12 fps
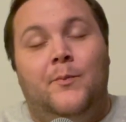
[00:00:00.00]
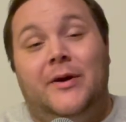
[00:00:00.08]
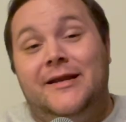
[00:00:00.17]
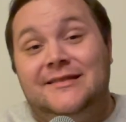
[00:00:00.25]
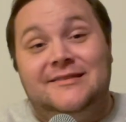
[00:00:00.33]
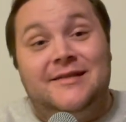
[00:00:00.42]

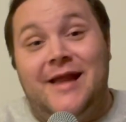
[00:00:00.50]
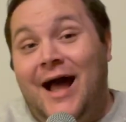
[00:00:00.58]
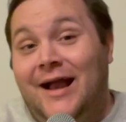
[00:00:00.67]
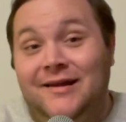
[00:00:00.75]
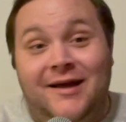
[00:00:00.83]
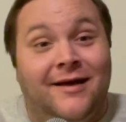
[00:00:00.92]
But it's
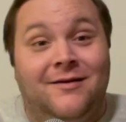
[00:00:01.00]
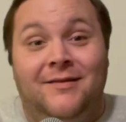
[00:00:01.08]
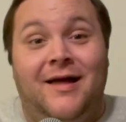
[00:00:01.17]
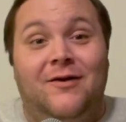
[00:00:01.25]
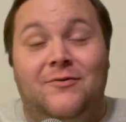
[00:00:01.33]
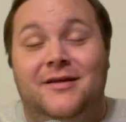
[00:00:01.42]
not Kyle
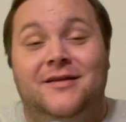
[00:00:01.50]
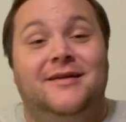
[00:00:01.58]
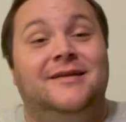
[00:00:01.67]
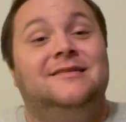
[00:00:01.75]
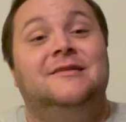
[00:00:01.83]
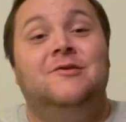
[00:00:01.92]
Lowry.
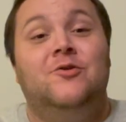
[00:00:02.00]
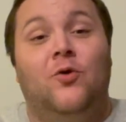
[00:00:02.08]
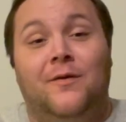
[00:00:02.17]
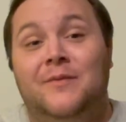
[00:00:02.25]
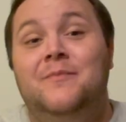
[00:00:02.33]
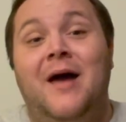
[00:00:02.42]
It's
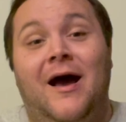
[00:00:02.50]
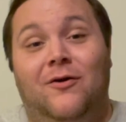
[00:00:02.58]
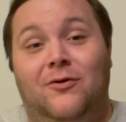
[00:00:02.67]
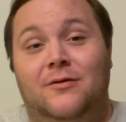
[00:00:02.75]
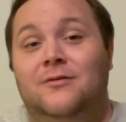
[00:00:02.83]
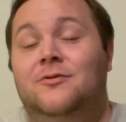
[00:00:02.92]
Norman
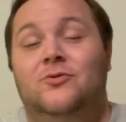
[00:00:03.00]
Powell,